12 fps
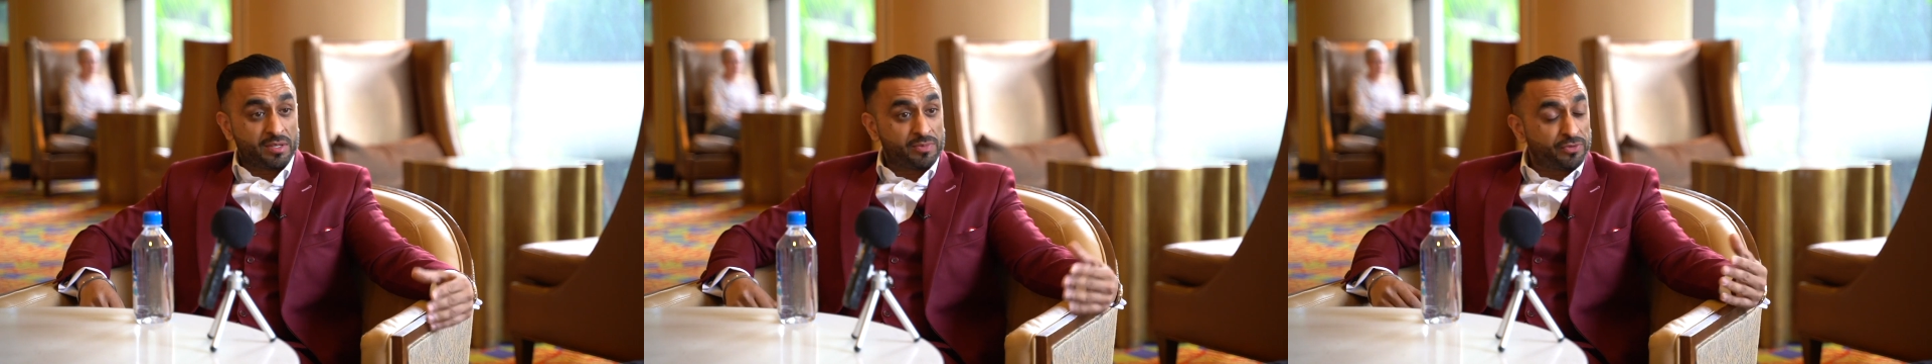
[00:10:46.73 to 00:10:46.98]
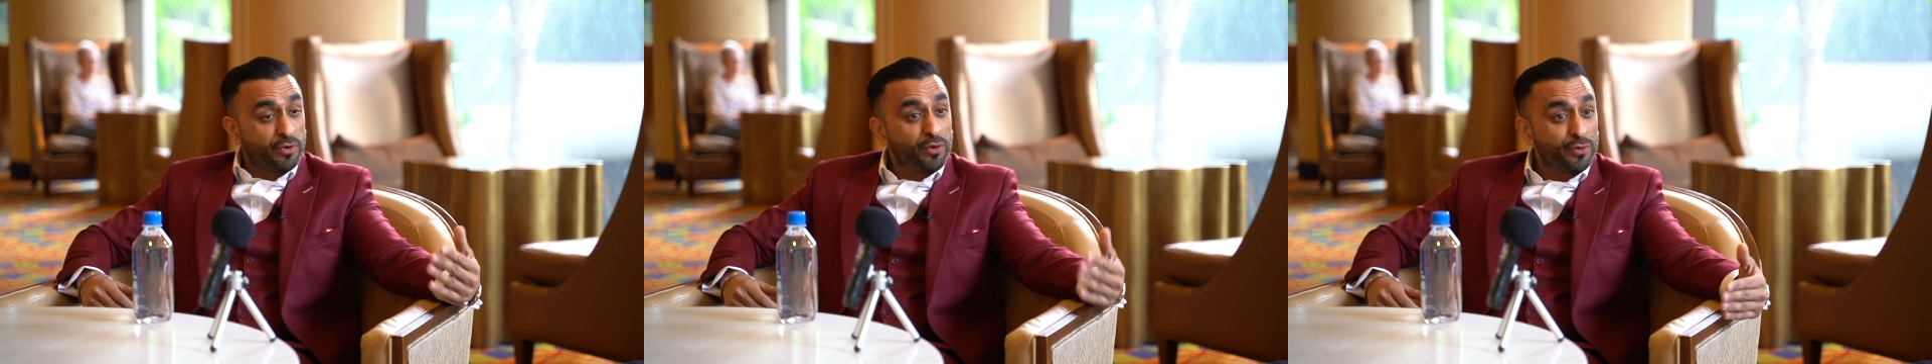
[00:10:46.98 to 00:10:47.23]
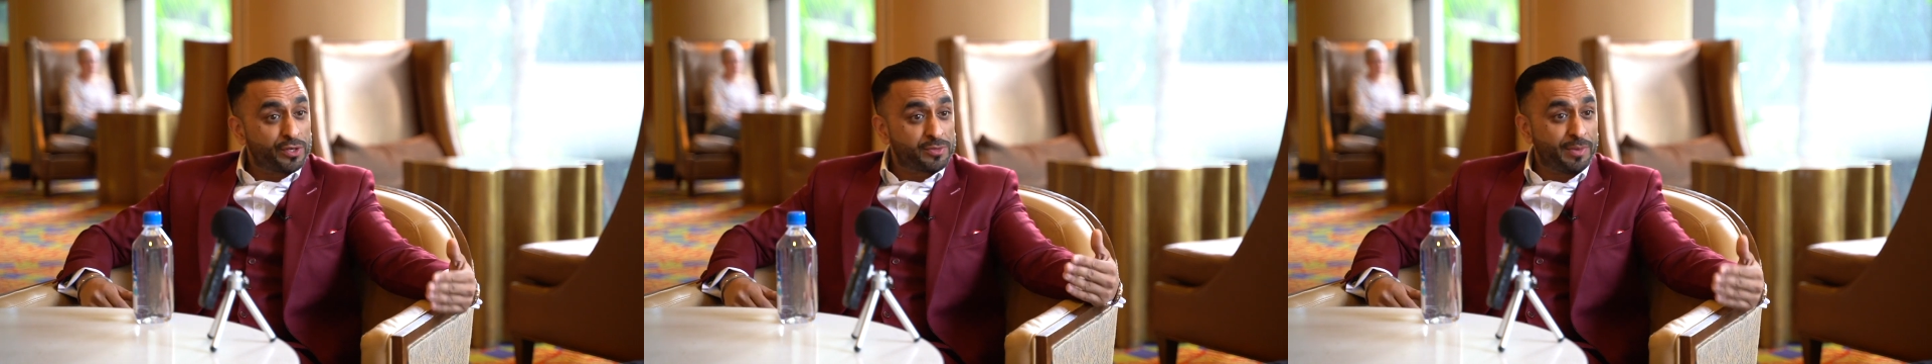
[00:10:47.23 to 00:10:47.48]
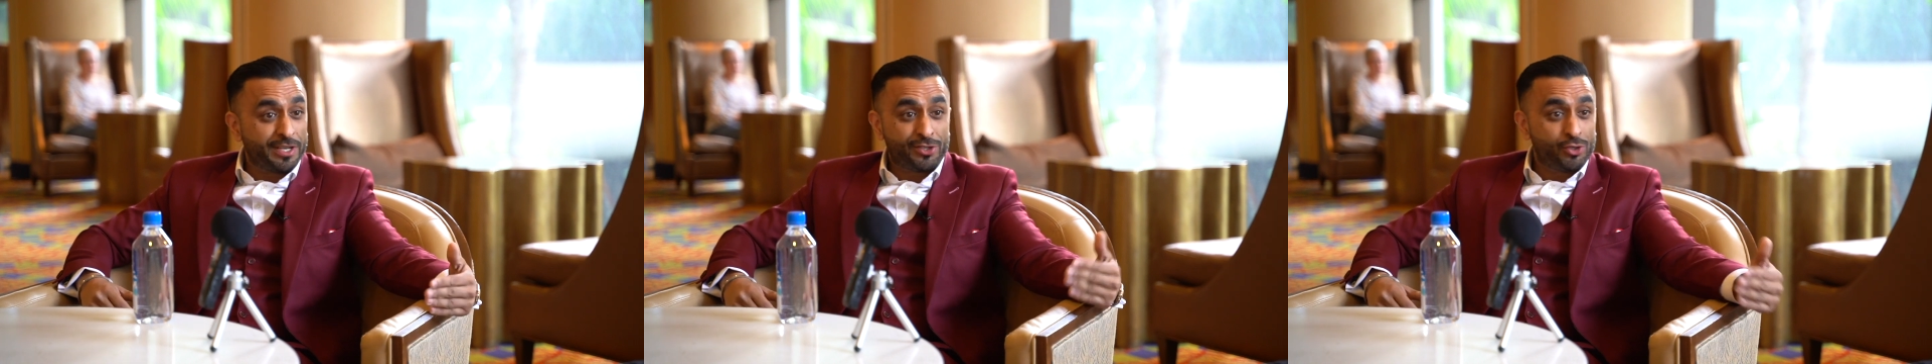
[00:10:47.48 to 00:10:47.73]

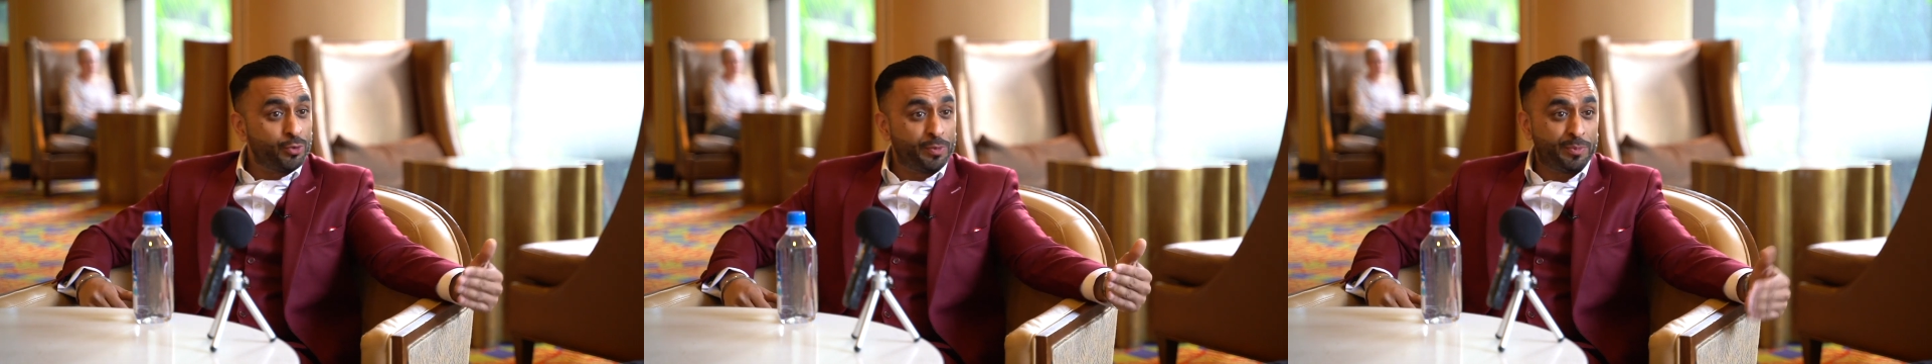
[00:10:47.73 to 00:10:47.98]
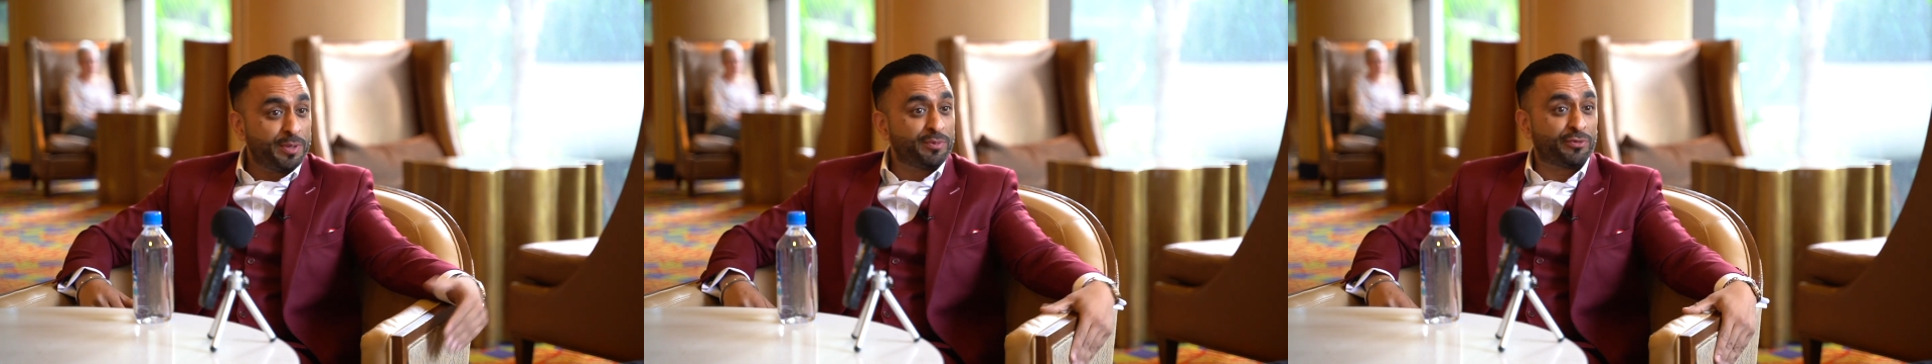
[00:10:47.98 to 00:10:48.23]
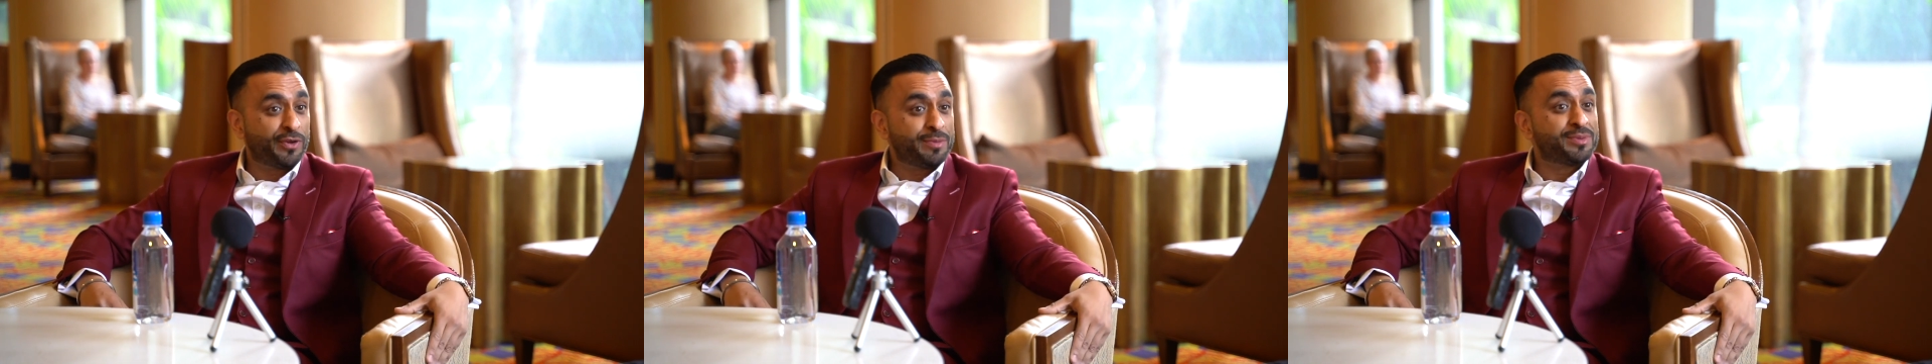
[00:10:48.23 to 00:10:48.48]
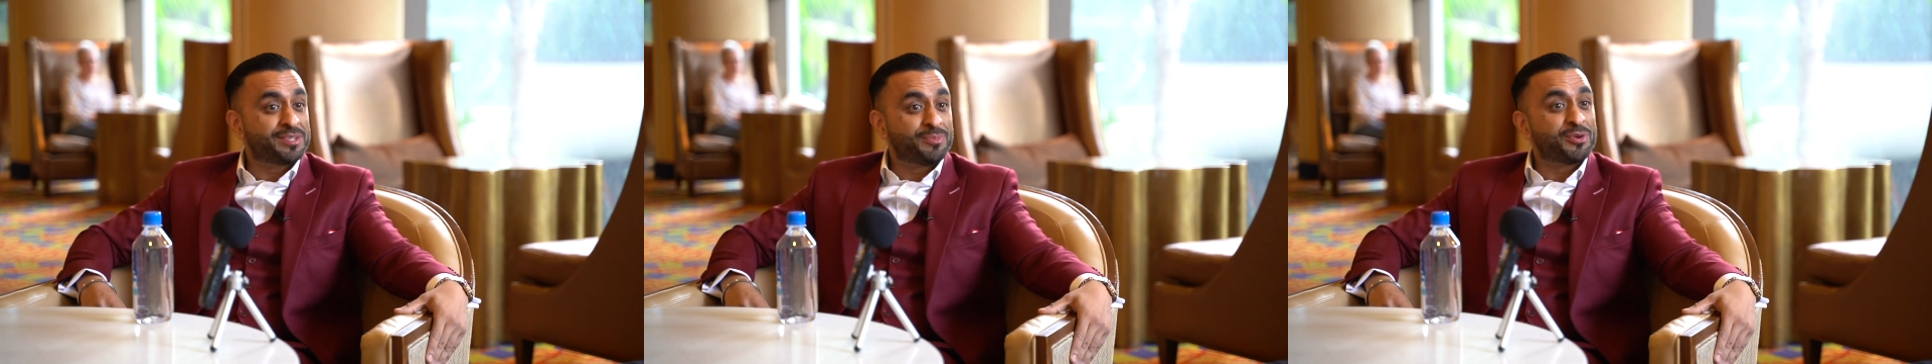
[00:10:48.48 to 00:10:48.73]
followers make stupid people
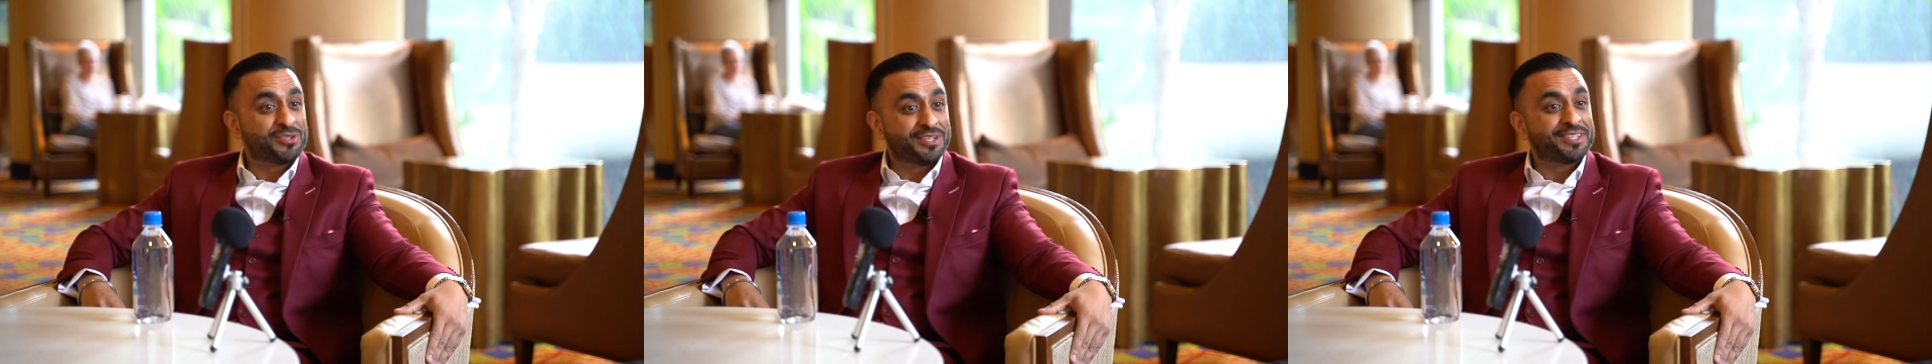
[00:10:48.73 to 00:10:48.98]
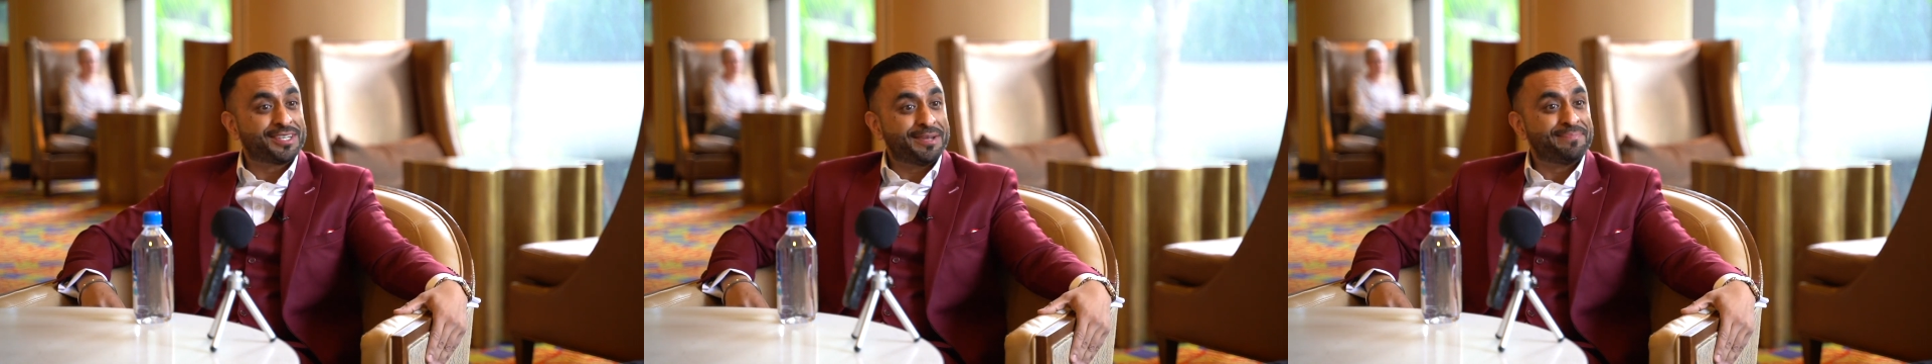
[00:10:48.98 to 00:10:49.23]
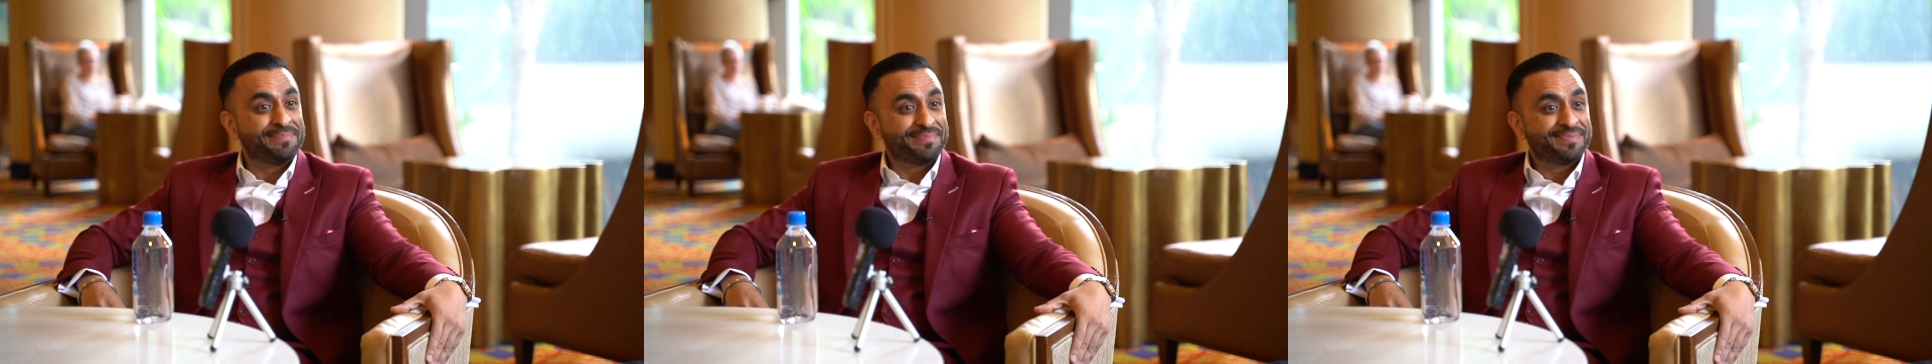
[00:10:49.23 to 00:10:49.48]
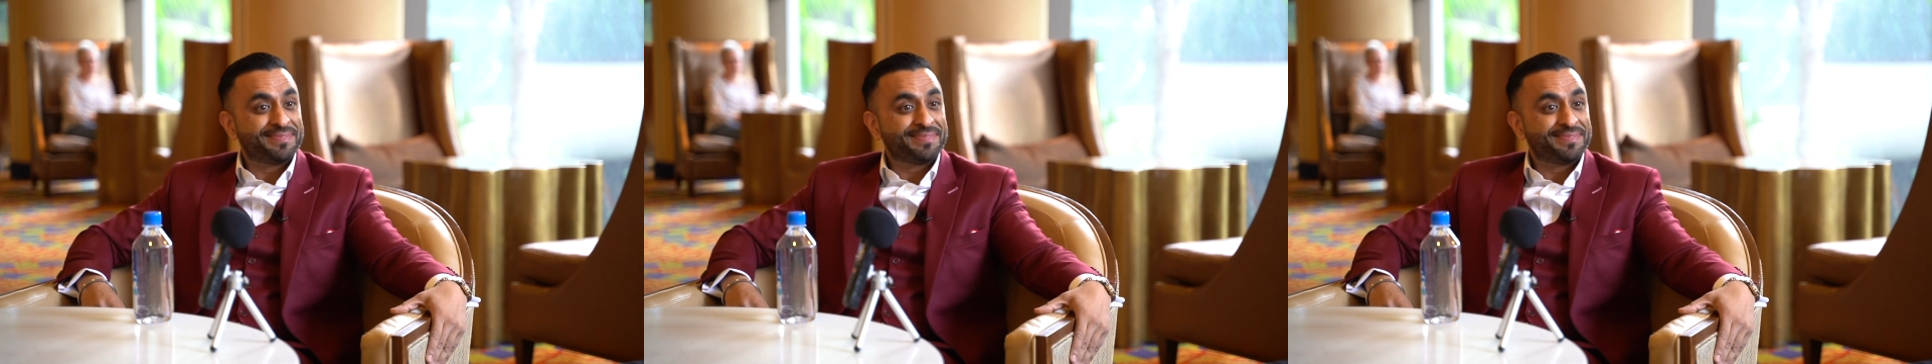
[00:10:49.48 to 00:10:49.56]
famous most of the time.